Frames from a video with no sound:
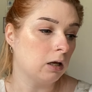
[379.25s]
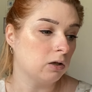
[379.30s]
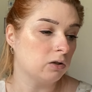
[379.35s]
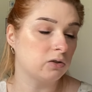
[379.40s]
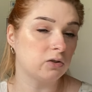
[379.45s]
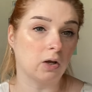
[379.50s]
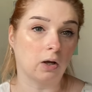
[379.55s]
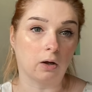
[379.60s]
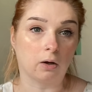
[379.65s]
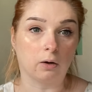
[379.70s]

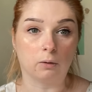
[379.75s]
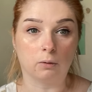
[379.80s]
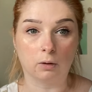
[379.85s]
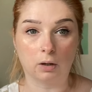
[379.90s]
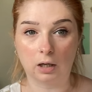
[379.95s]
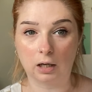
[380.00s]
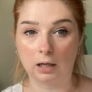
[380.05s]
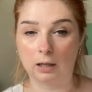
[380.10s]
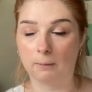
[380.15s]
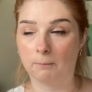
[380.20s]
So
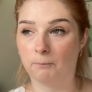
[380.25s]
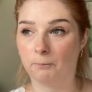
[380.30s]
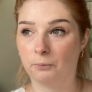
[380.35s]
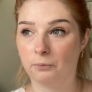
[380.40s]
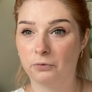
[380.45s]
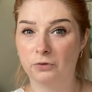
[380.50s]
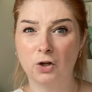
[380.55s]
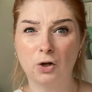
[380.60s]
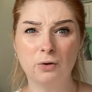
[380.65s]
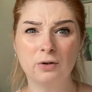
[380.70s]
um,
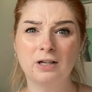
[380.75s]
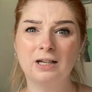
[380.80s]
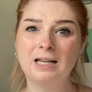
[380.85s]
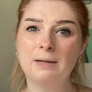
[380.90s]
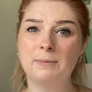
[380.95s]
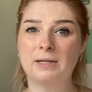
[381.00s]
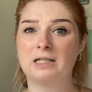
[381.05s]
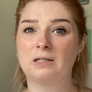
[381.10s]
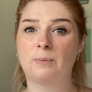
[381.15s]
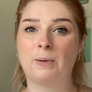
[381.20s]
know your
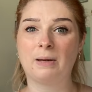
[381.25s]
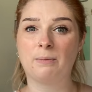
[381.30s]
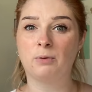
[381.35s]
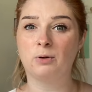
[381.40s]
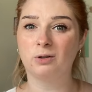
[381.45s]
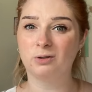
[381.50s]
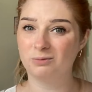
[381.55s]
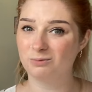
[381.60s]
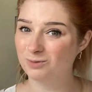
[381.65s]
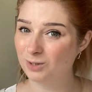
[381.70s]
limits, people.